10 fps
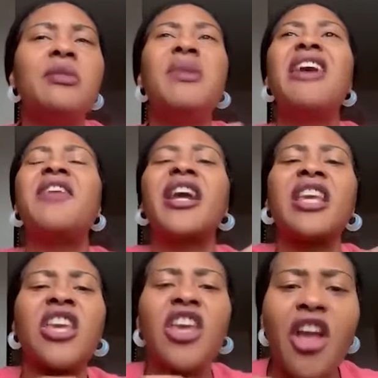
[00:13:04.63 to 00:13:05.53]
Me never
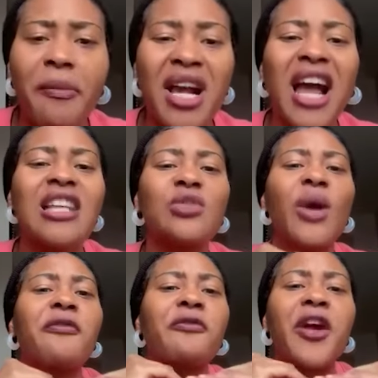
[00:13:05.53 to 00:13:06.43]
care, because
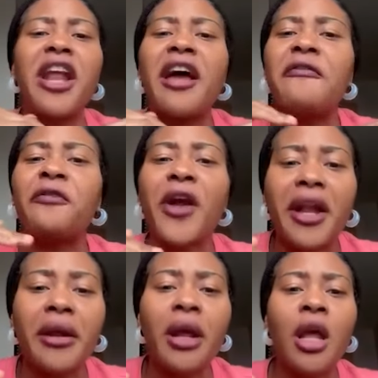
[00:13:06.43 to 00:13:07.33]
when friend and
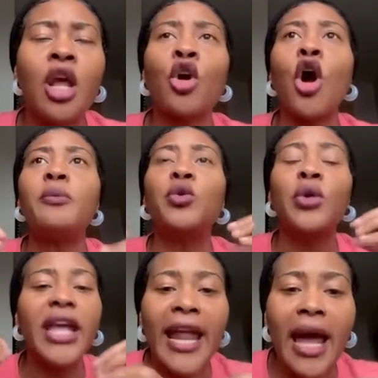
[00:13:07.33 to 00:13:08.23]
friend come
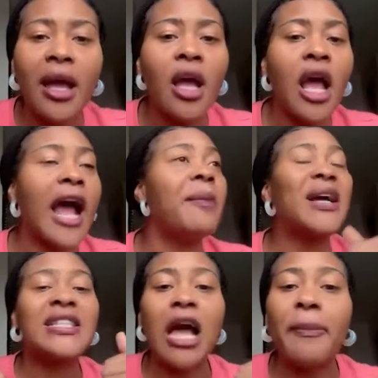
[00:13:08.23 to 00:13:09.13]
together and them
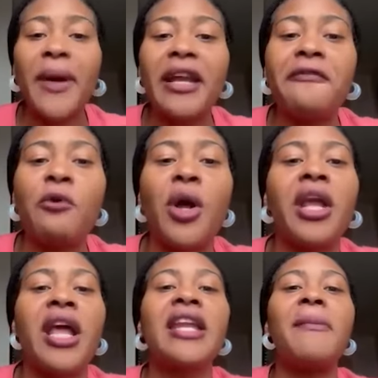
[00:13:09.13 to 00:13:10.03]
a tap on the phone,
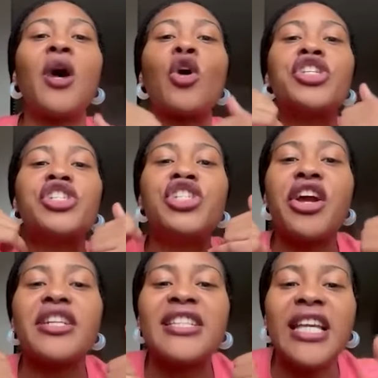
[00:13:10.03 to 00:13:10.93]
them a go
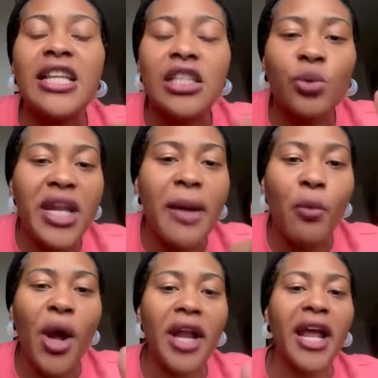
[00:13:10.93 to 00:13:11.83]
share things with them
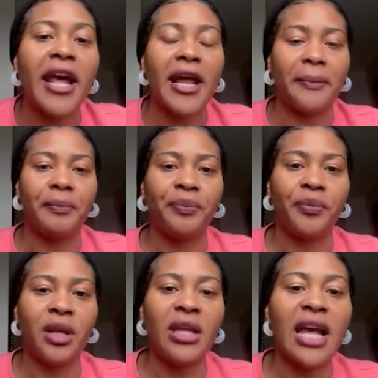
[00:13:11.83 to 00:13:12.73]
one another.
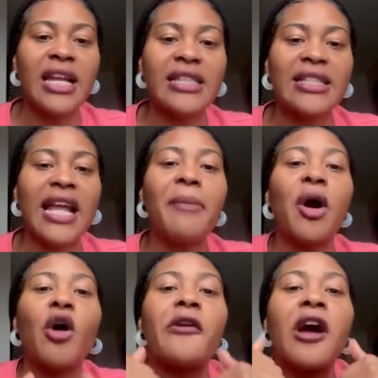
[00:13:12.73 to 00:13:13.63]
You understand? Them a
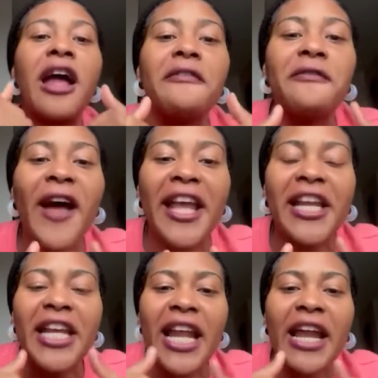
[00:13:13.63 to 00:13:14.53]
go
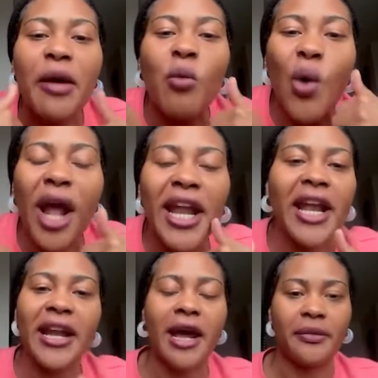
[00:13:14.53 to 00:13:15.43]
confide in a them one
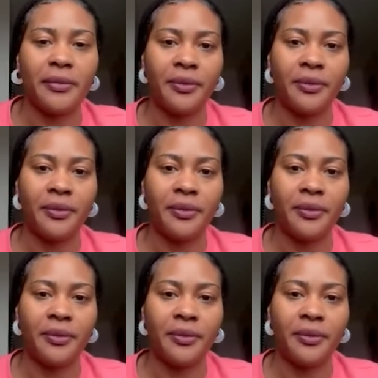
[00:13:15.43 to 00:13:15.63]
another.